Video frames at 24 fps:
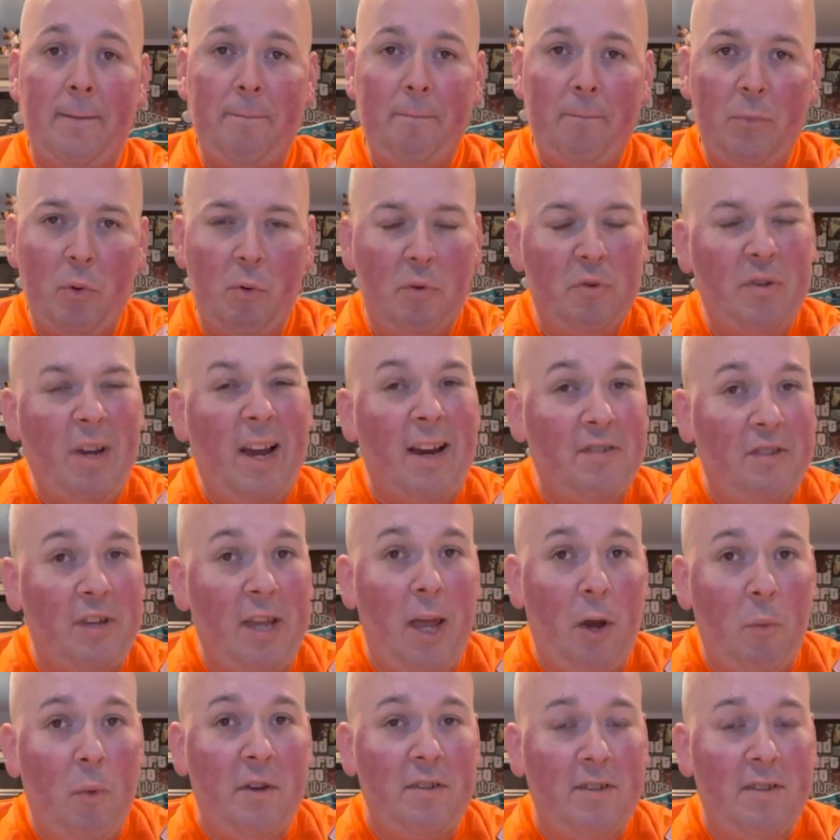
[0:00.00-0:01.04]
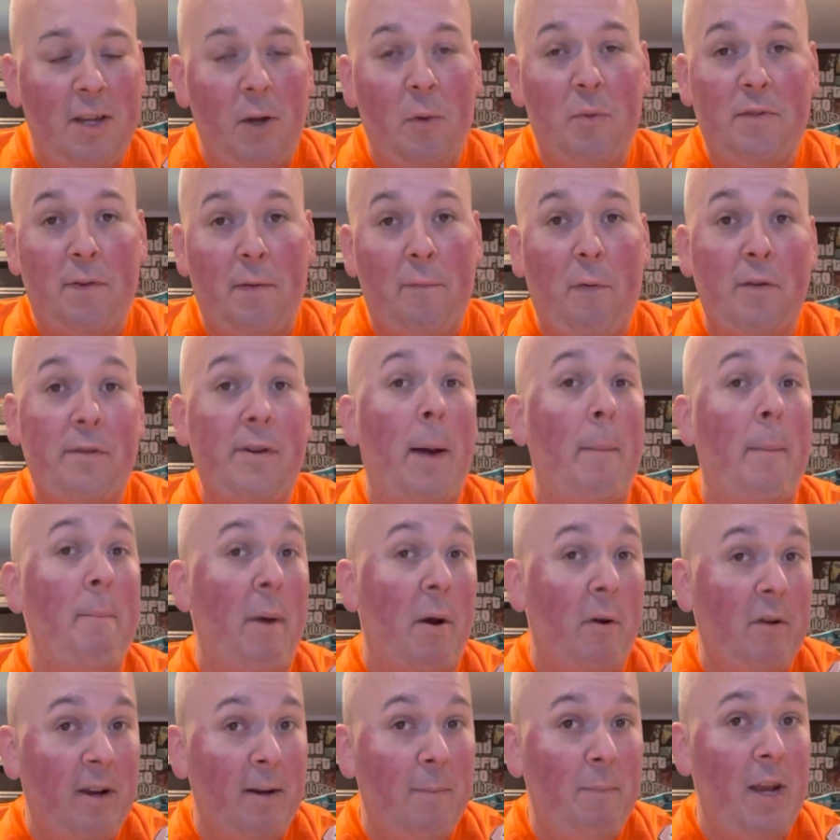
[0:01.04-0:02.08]
which actually it was the first
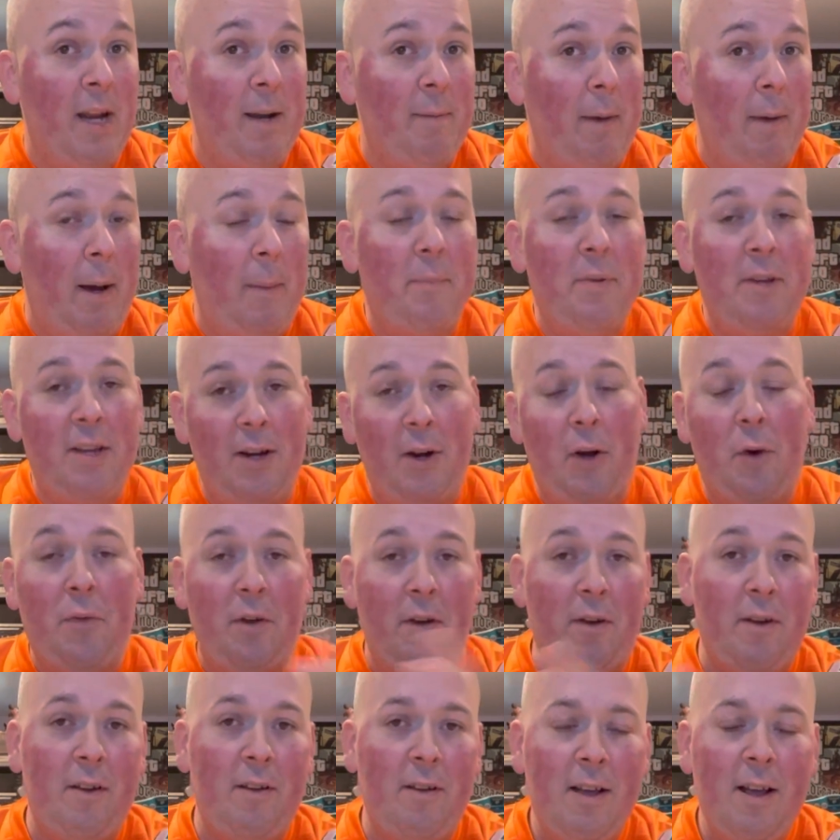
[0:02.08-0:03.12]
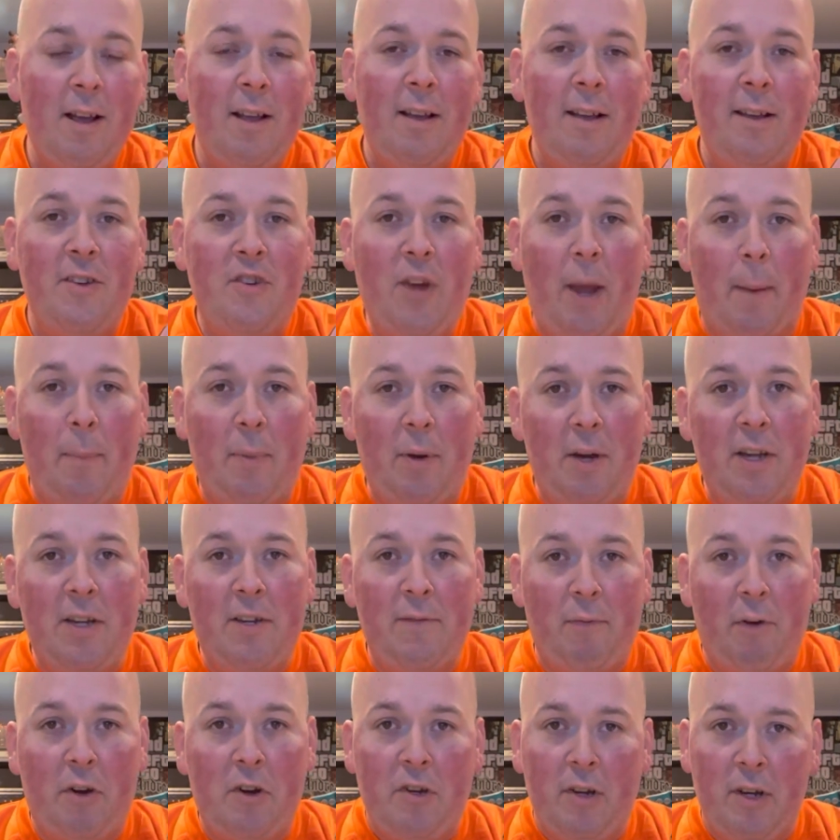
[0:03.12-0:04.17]
American beat 'em up. The Japanese
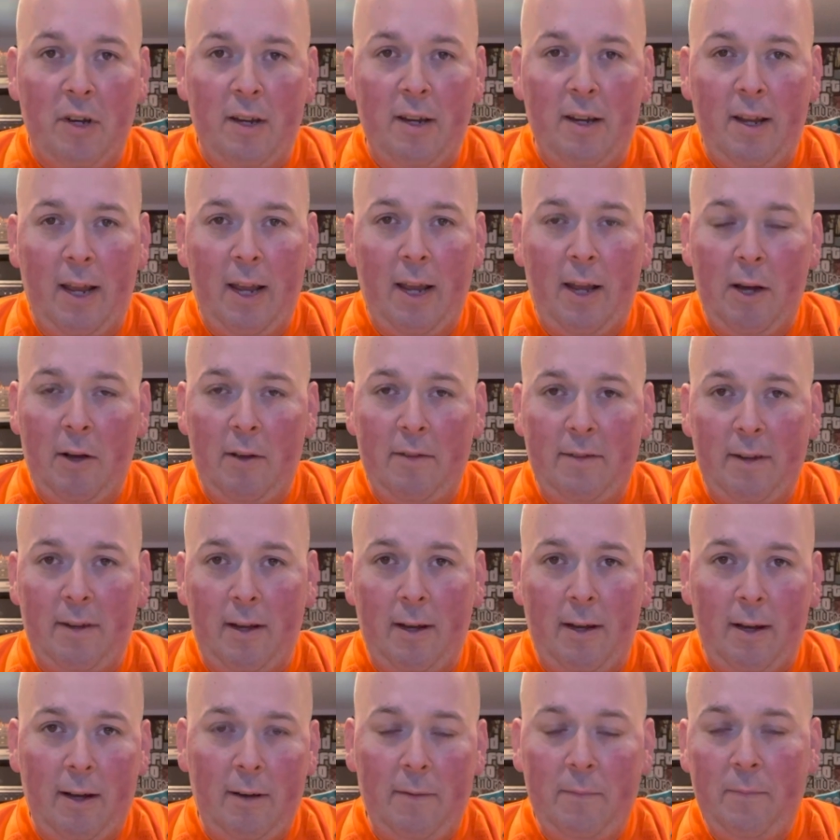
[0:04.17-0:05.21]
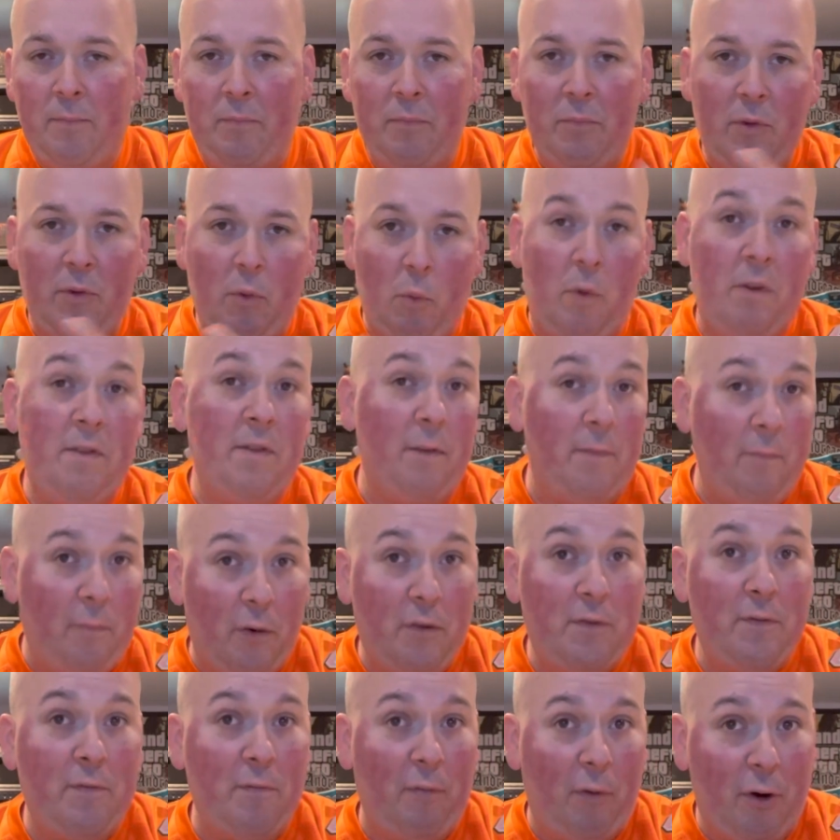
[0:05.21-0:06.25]
version was the
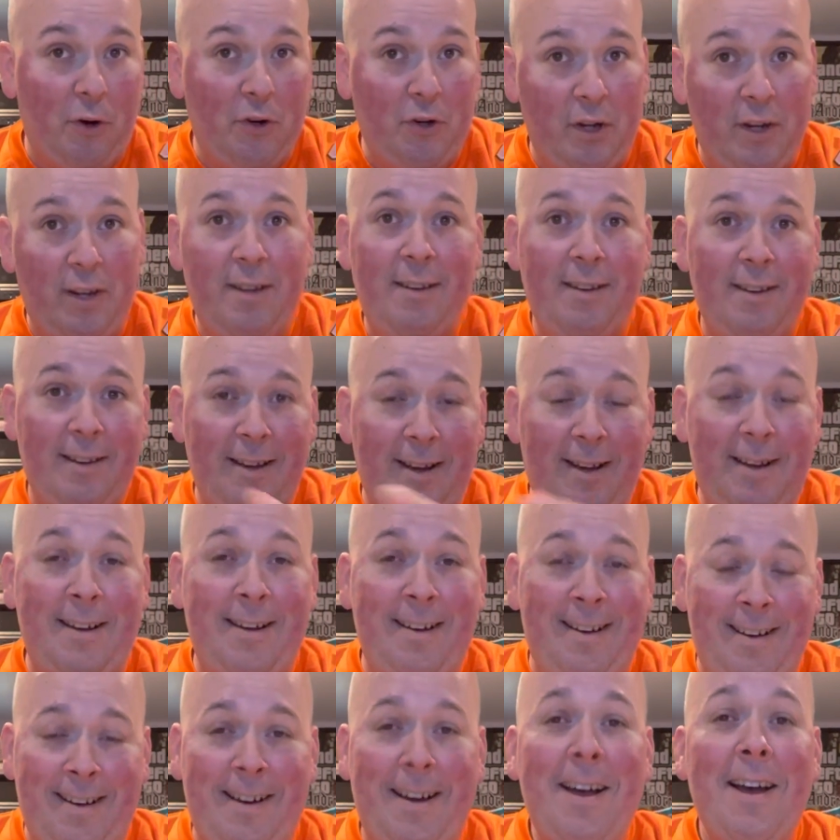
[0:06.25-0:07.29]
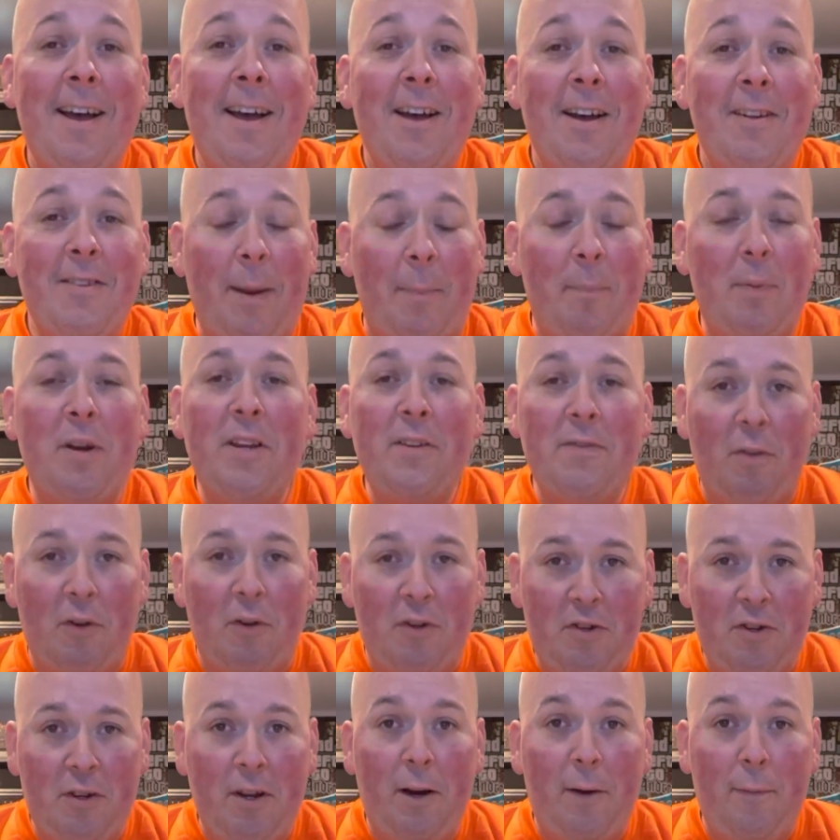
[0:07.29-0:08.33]
first version. Japanese
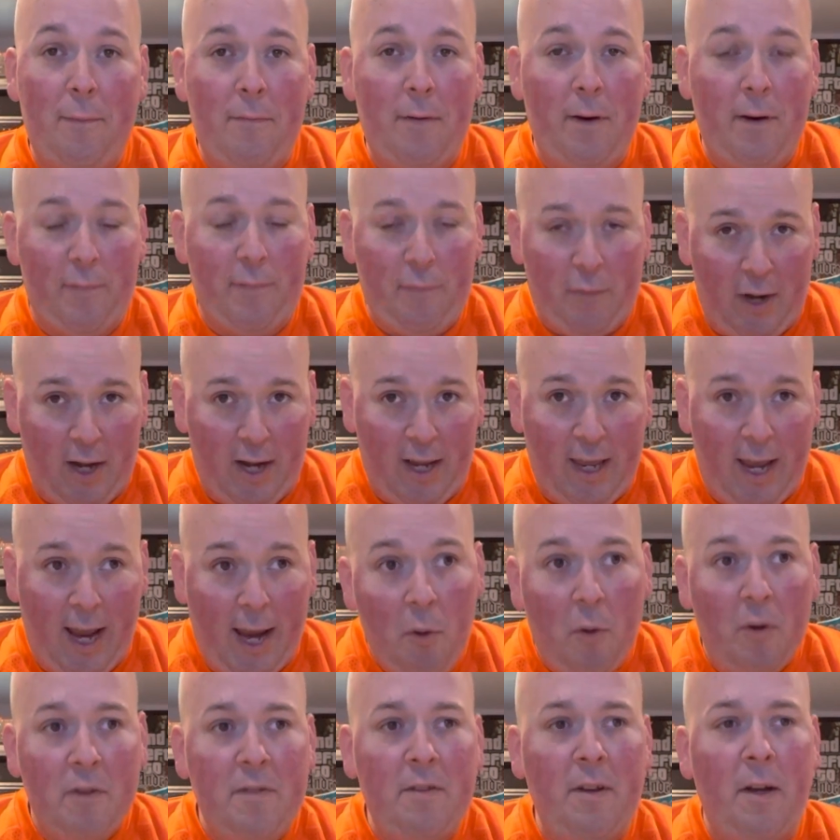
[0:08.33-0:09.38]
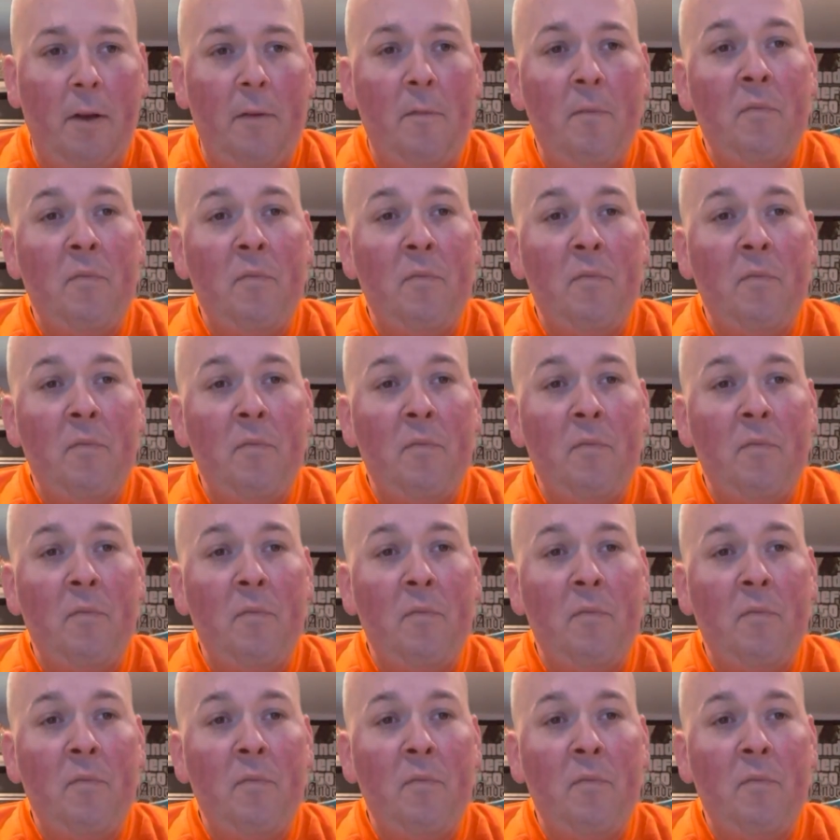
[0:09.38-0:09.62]
version of Renegade. It was a